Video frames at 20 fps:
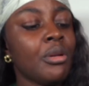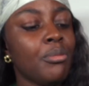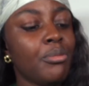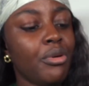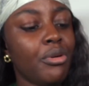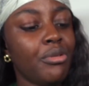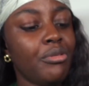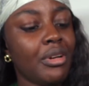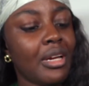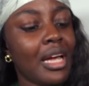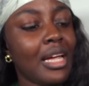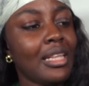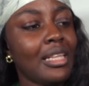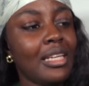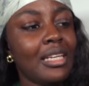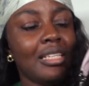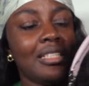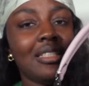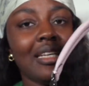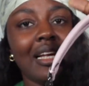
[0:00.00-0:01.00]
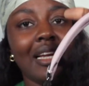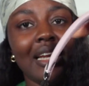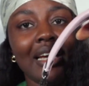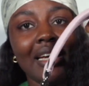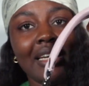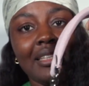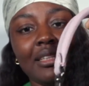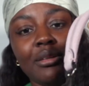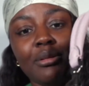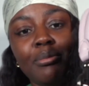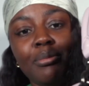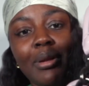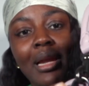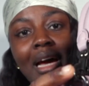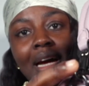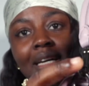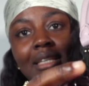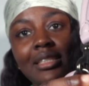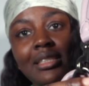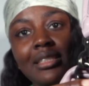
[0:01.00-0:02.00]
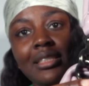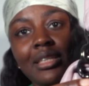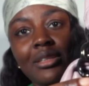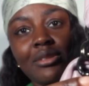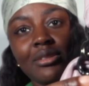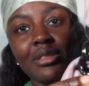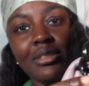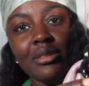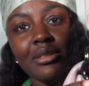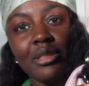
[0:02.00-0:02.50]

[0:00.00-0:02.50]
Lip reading: But regardless, I like the black details,